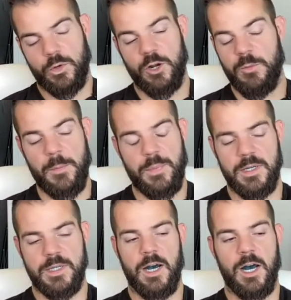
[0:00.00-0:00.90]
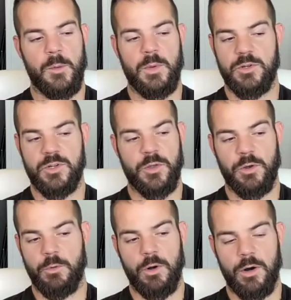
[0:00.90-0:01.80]
there might be a time, and there's
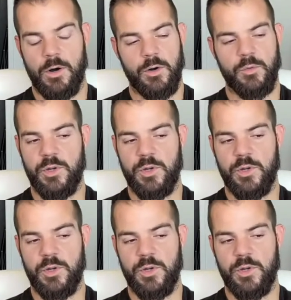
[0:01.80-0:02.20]
nothing wrong